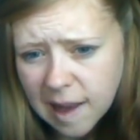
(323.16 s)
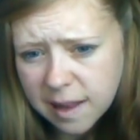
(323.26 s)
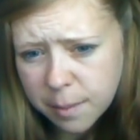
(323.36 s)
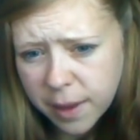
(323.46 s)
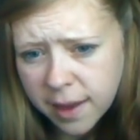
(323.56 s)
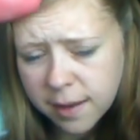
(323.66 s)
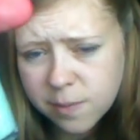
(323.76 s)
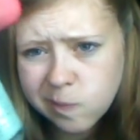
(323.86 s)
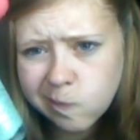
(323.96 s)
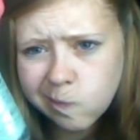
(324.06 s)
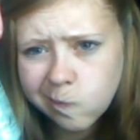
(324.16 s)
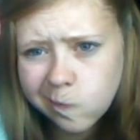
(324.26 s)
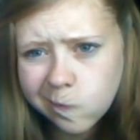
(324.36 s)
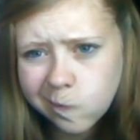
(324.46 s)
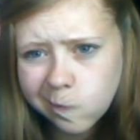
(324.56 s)
a bit
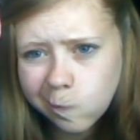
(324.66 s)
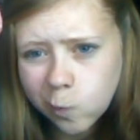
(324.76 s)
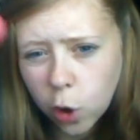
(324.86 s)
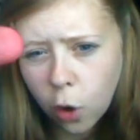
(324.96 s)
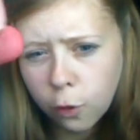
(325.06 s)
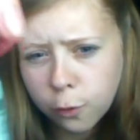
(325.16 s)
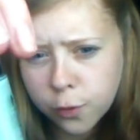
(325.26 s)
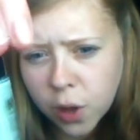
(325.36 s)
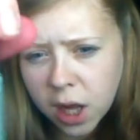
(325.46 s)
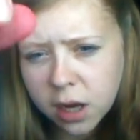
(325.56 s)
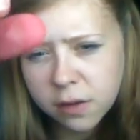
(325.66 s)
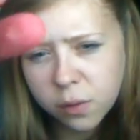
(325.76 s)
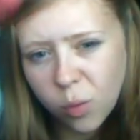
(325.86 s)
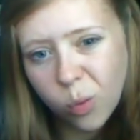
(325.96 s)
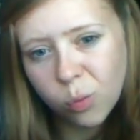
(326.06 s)
off colourful